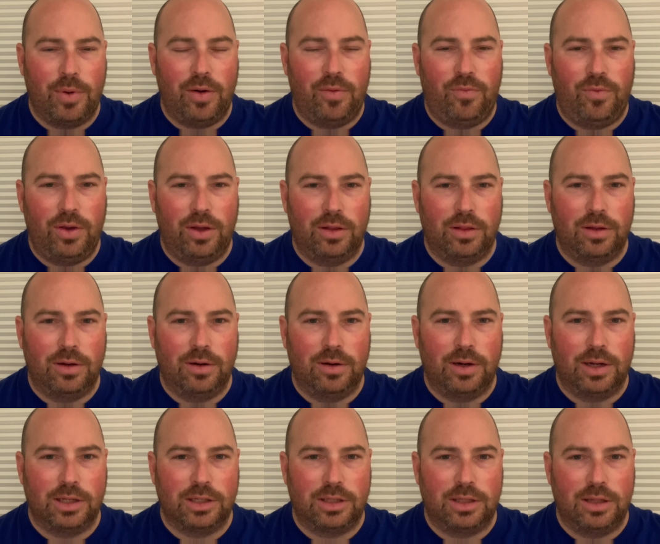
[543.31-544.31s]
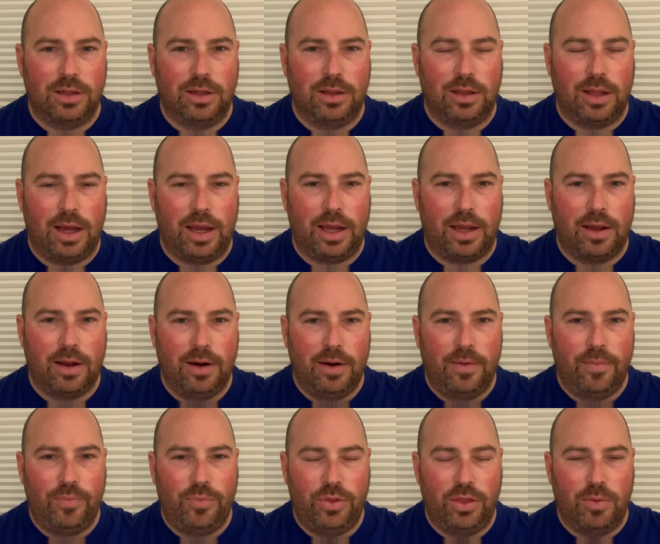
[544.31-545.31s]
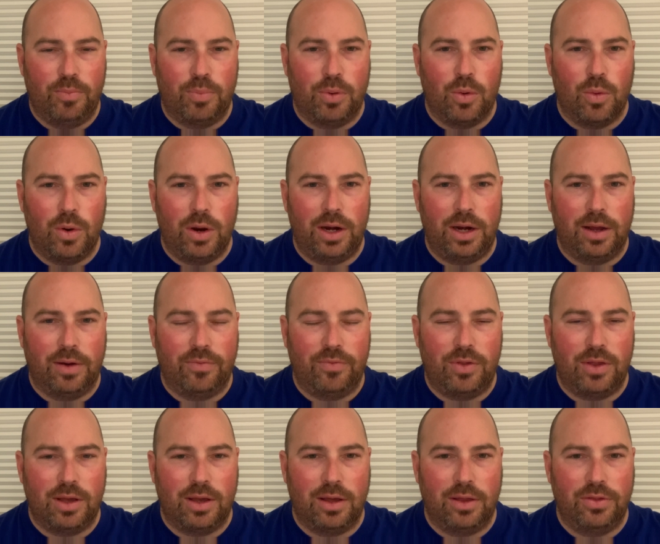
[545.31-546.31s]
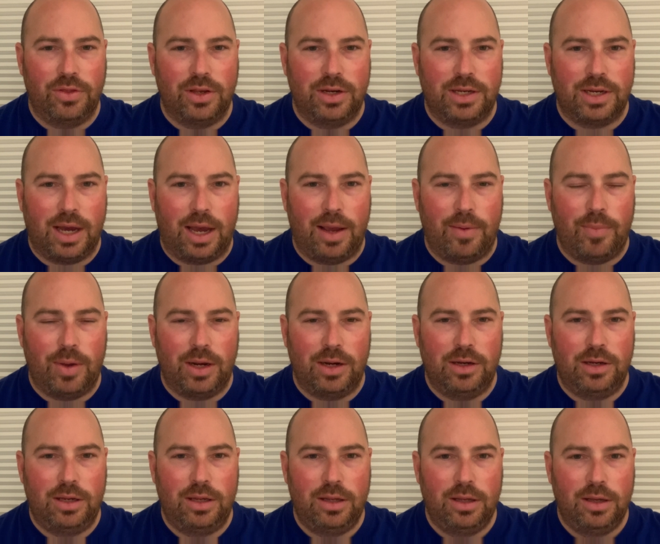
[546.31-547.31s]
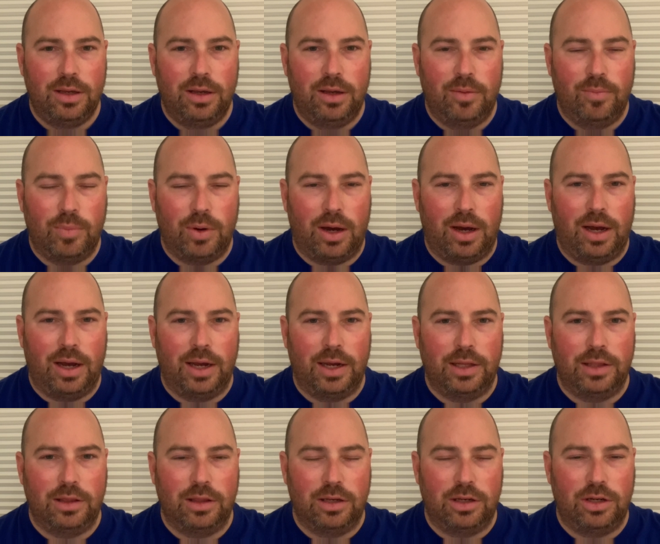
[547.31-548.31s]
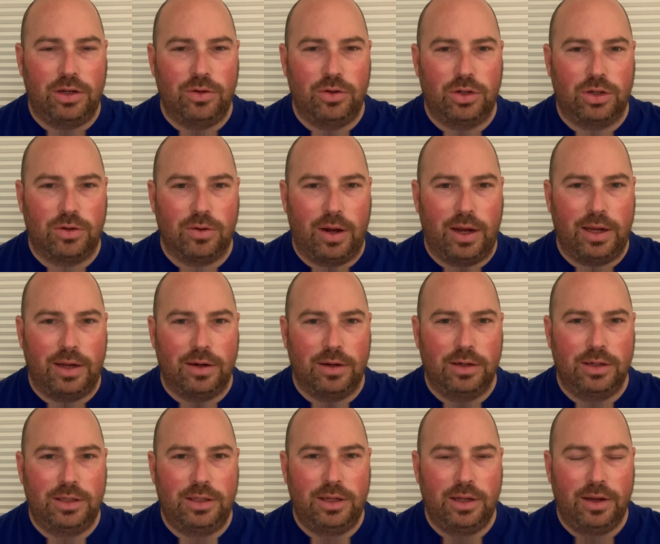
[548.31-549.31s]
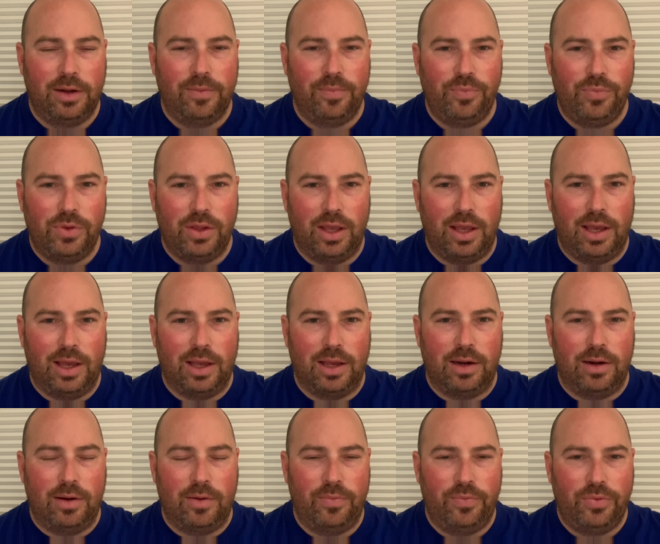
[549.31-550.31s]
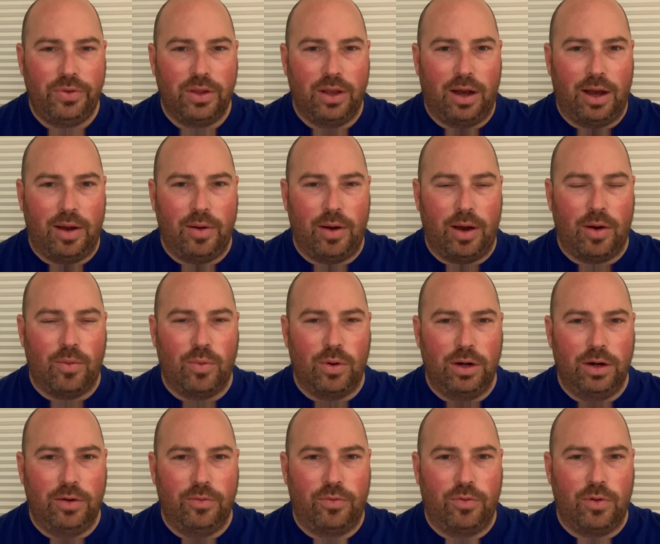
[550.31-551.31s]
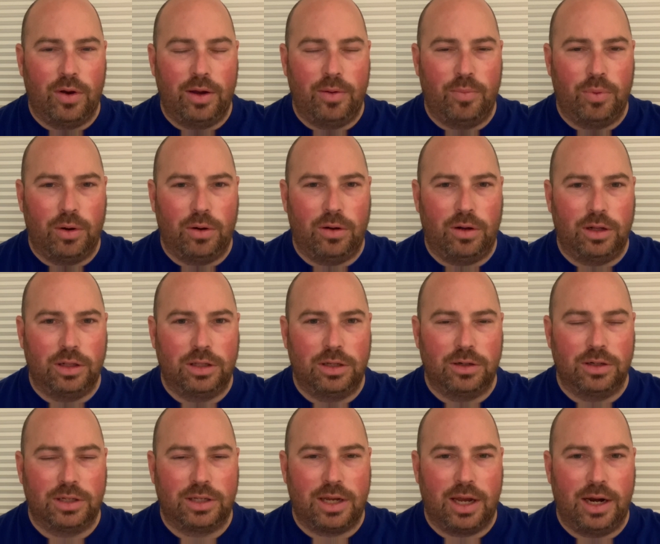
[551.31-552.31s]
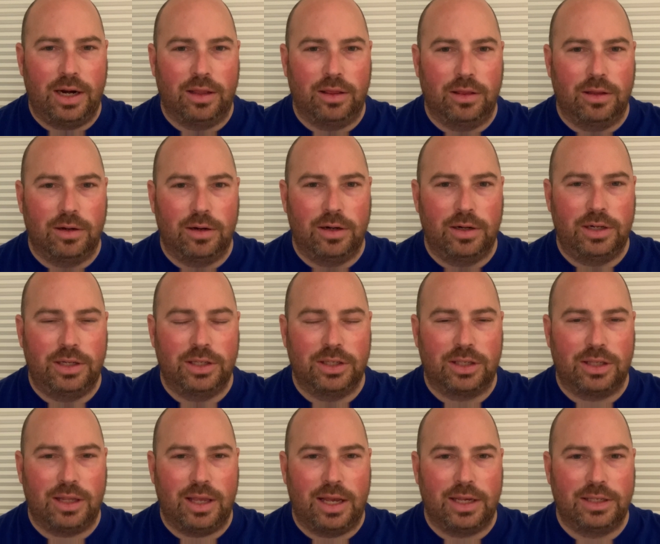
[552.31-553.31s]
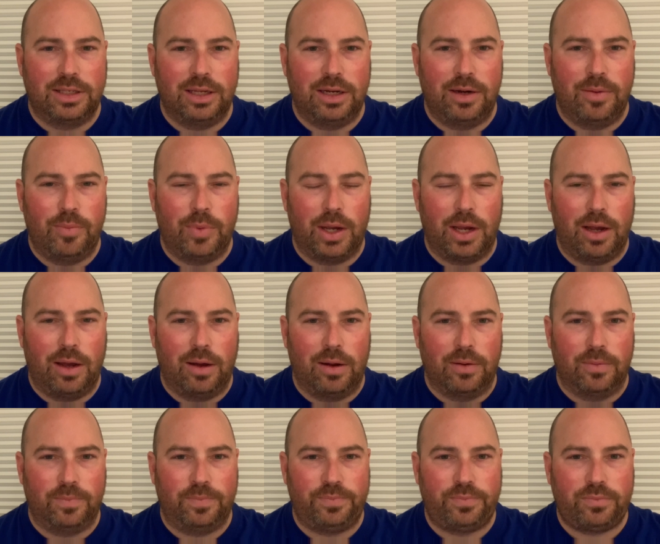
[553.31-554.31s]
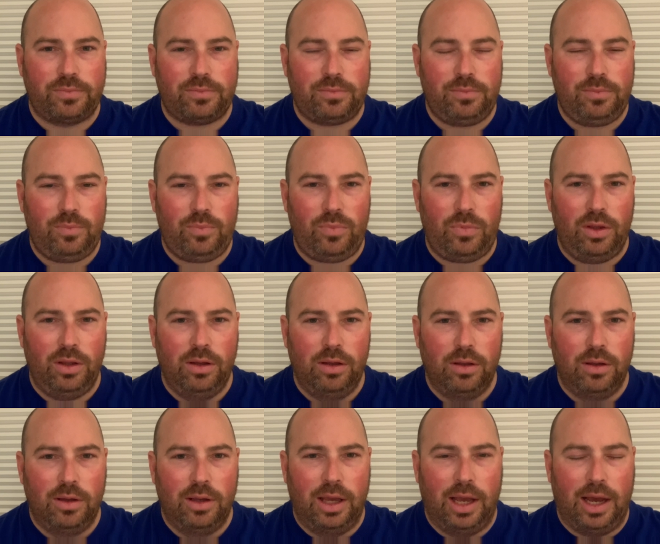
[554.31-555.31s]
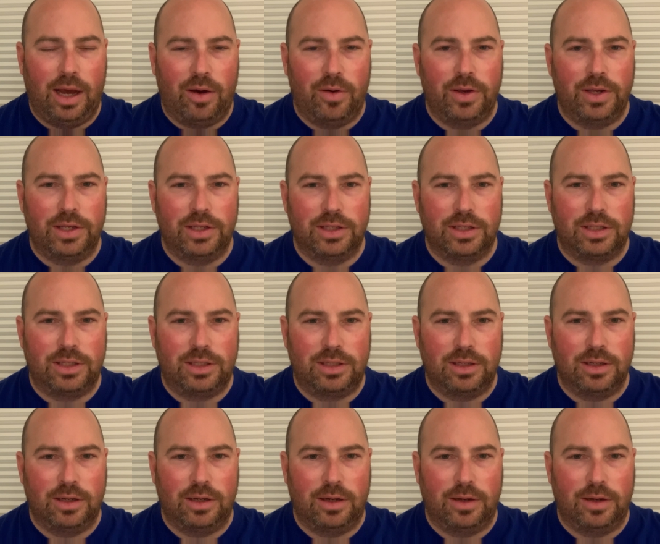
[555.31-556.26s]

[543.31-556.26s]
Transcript: midfielder as the point of the diamond behind the two strikers. And I wonder if Gregg Berhalter has kind of learned his lesson about how his